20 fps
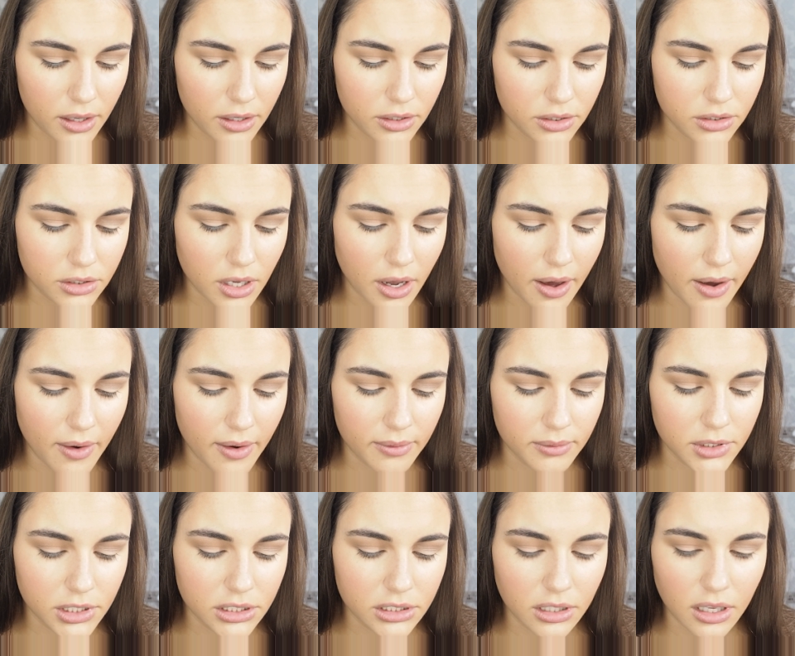So
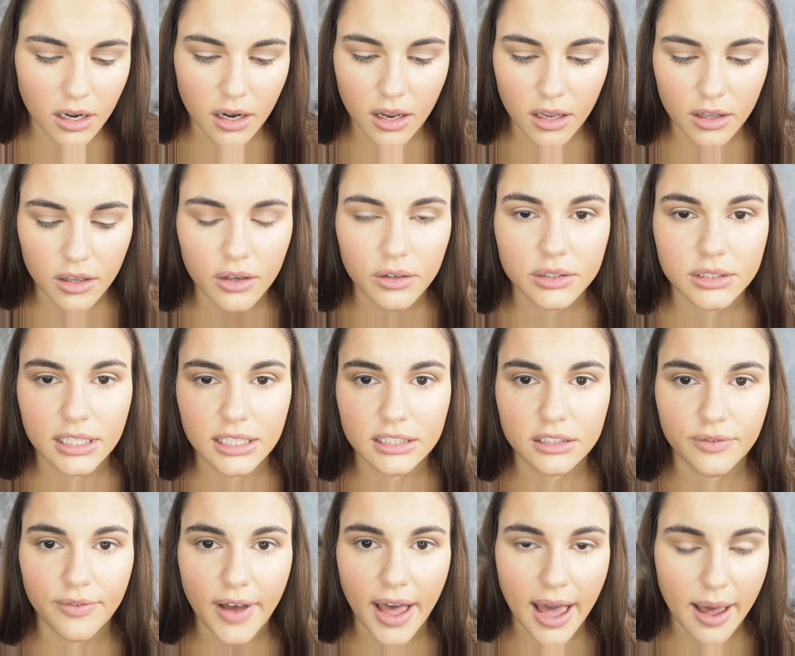I'm just going to use
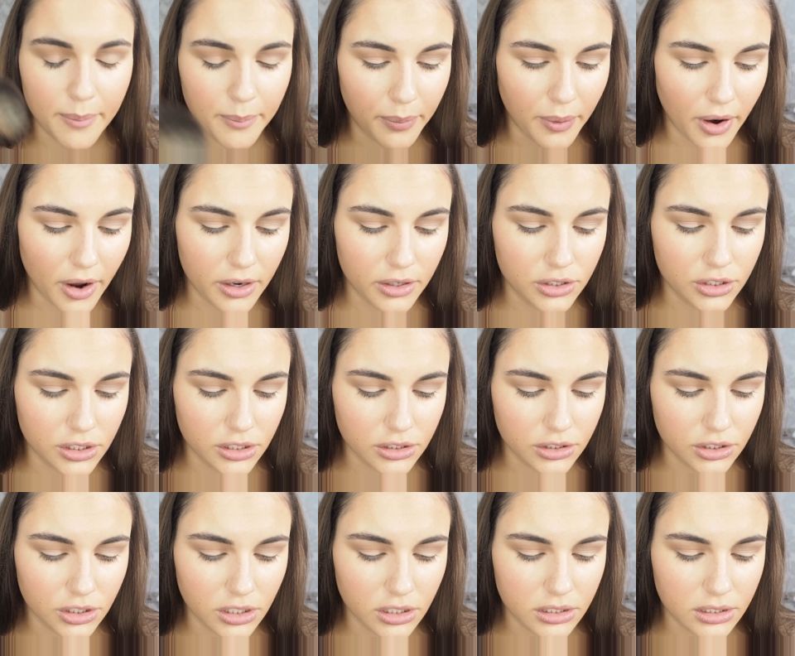this fan brush
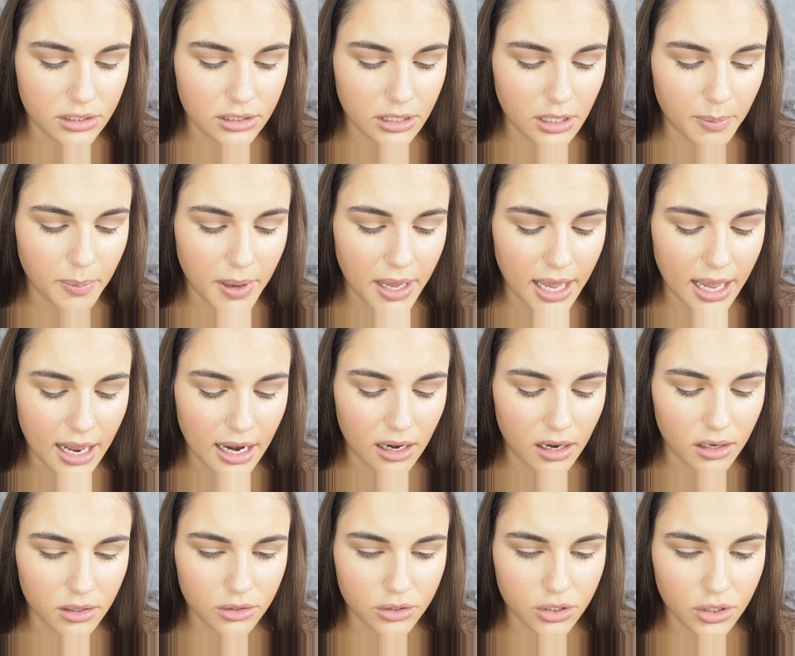and just dip it
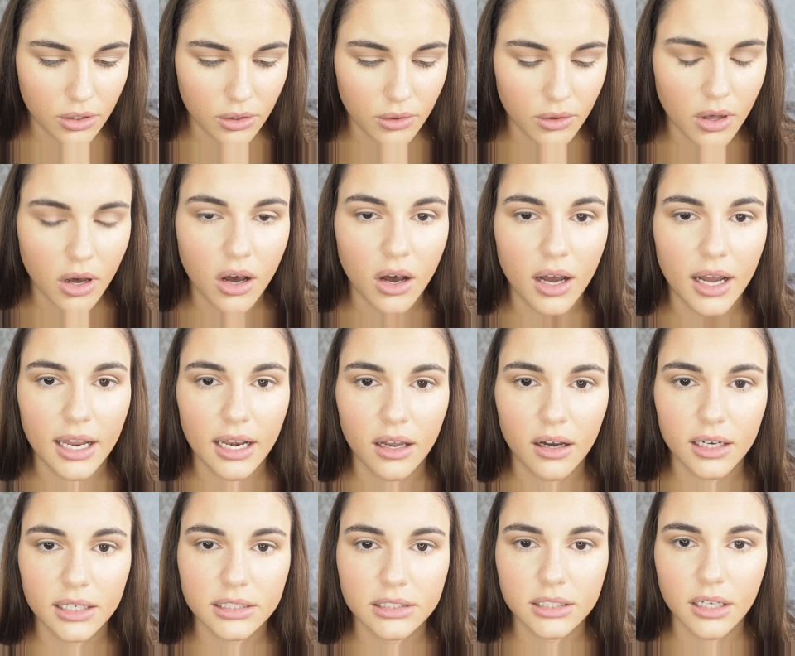in to the
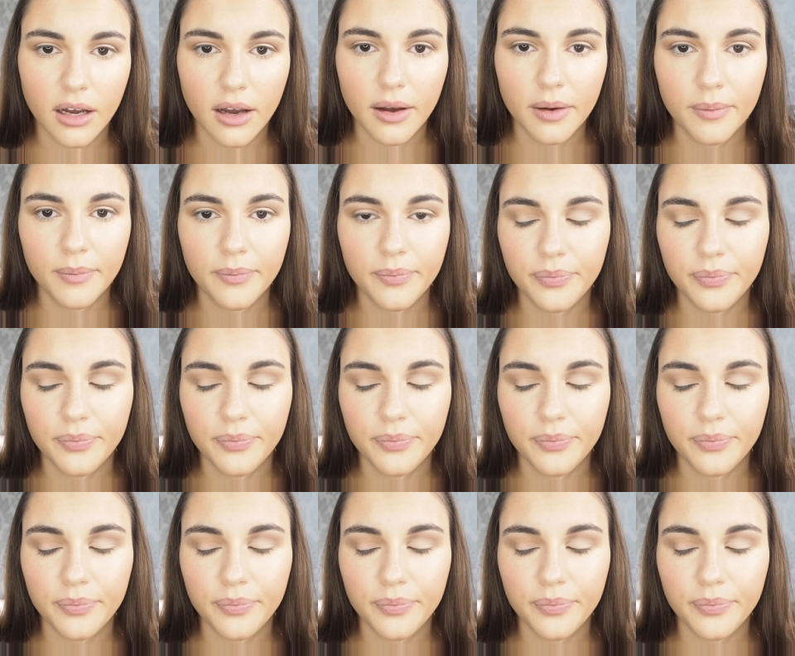highlighter.